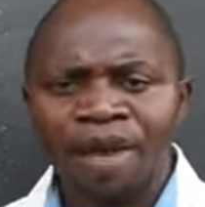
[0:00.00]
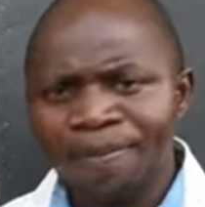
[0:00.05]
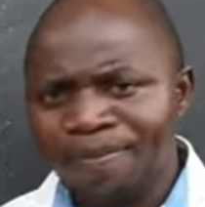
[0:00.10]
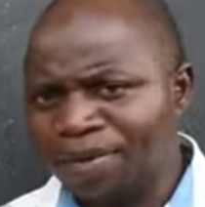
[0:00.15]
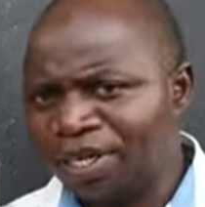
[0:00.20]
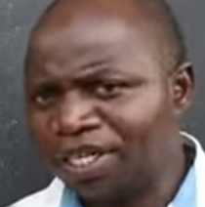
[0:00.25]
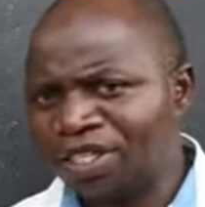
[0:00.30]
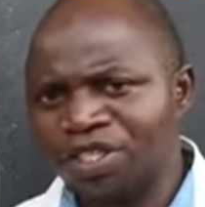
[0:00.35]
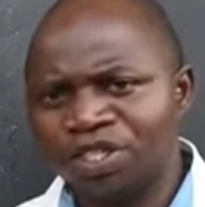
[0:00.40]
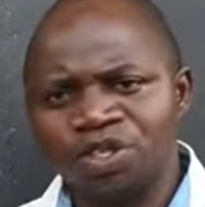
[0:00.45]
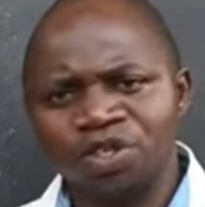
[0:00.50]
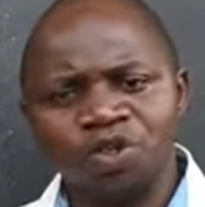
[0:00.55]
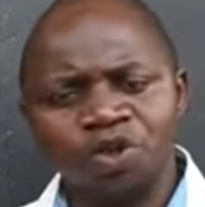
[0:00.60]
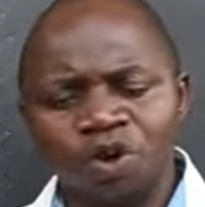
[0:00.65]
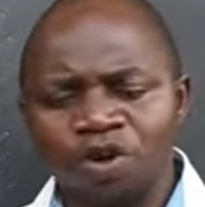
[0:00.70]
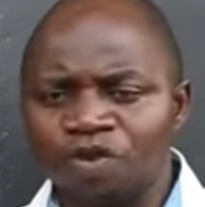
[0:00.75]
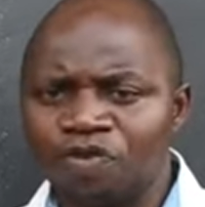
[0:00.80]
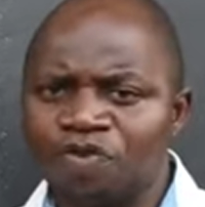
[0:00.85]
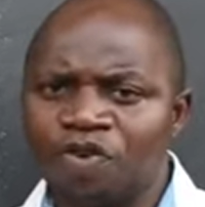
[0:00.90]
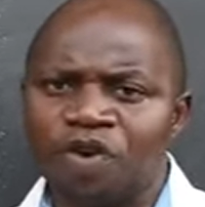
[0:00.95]
Please
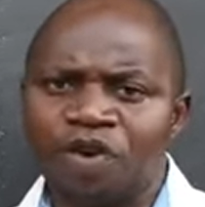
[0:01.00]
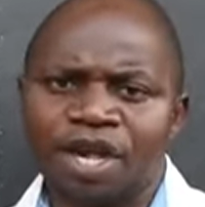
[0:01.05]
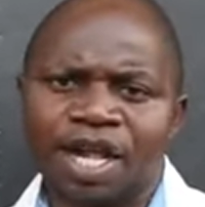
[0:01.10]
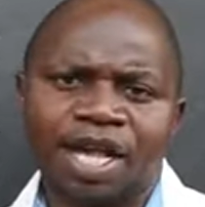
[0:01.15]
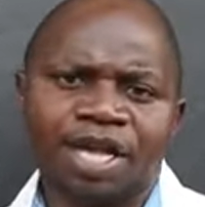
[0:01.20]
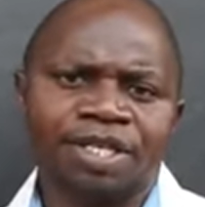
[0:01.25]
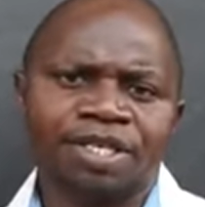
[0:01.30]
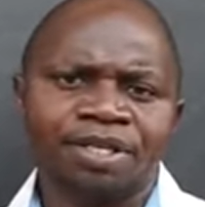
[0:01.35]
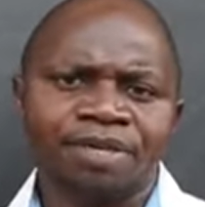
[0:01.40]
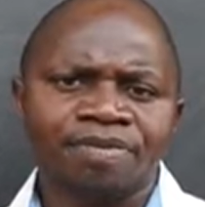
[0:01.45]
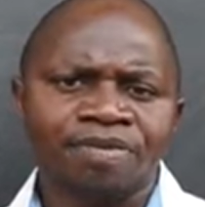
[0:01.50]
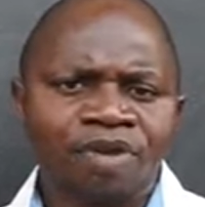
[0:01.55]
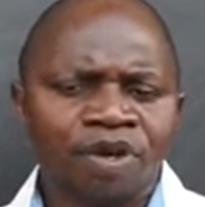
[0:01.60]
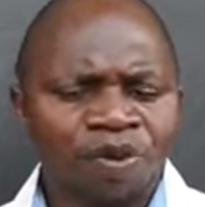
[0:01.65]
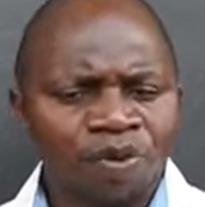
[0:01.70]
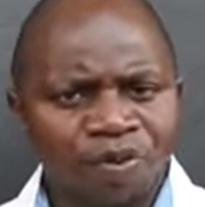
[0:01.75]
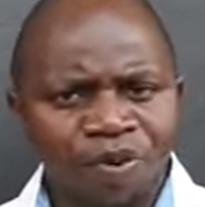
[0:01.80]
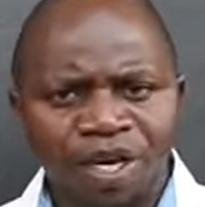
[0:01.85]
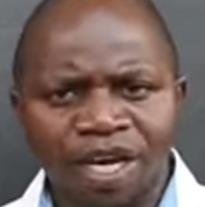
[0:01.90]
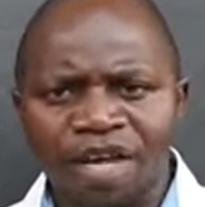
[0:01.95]
don't forget,
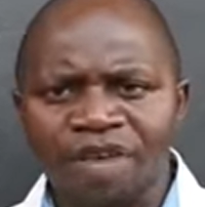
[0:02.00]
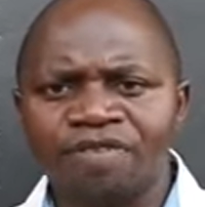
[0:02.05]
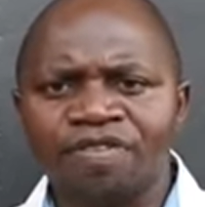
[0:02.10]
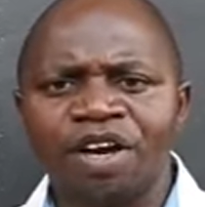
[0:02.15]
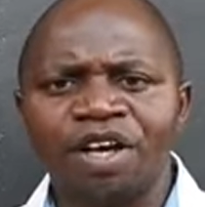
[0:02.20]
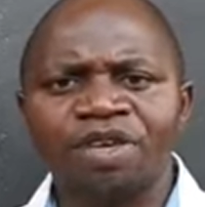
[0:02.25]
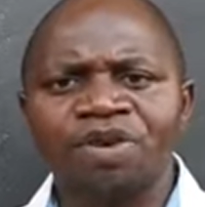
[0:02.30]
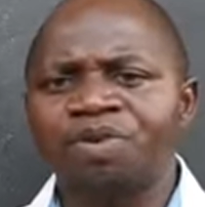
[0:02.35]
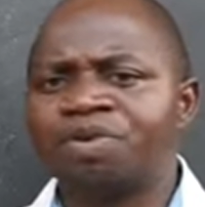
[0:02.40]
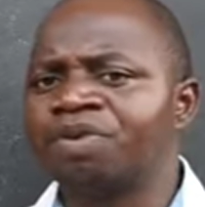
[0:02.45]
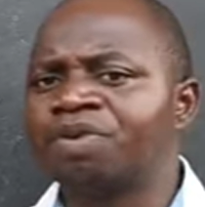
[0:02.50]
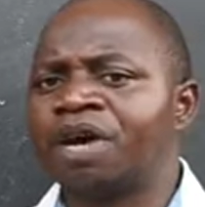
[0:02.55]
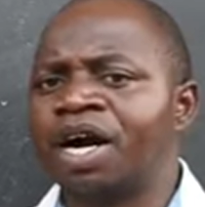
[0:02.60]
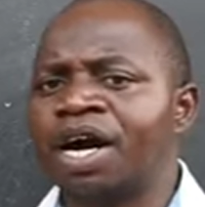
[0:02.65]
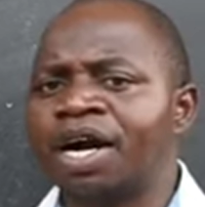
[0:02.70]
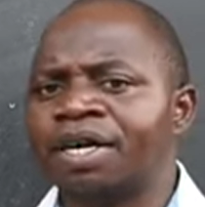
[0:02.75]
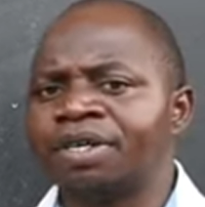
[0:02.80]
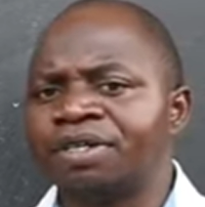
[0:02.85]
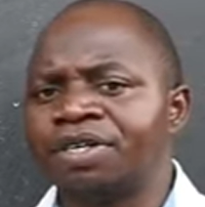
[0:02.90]
whenever you are